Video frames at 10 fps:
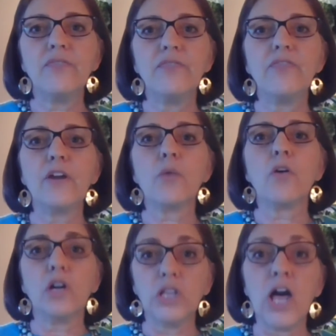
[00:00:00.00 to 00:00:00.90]
there were
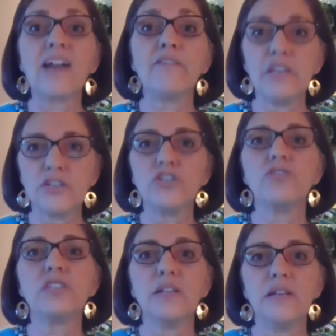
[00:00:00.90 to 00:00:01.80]
a lot of
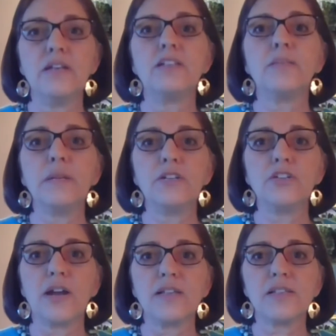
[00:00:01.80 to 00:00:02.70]
issues that needed to be
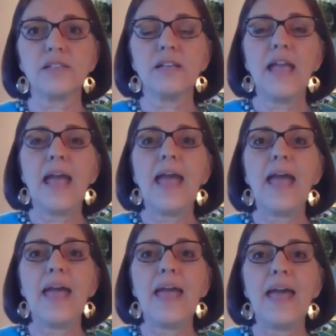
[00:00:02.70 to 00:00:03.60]
addressed.
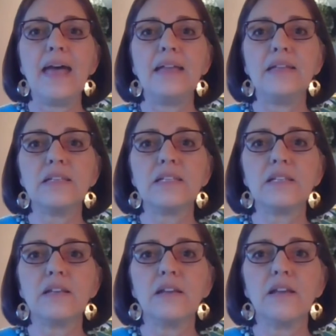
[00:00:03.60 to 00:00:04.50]
And
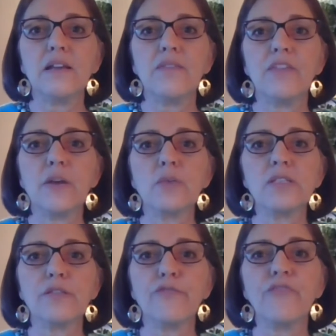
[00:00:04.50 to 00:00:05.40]
there was
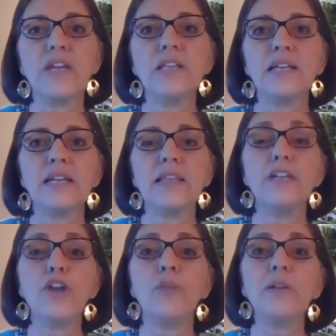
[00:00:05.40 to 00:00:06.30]
the feeling that
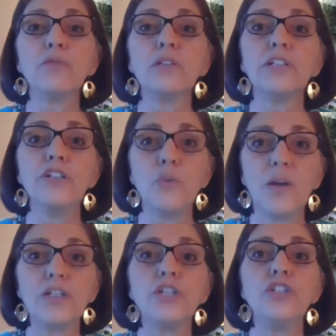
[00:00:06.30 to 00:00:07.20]
nobody really knew
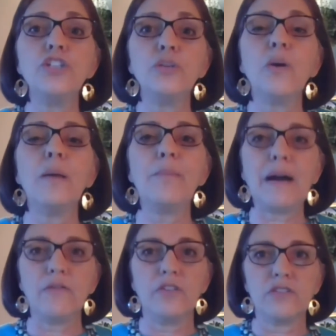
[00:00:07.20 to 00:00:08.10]
what to do
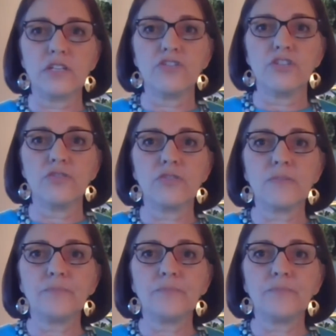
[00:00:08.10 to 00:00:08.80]
about those issues.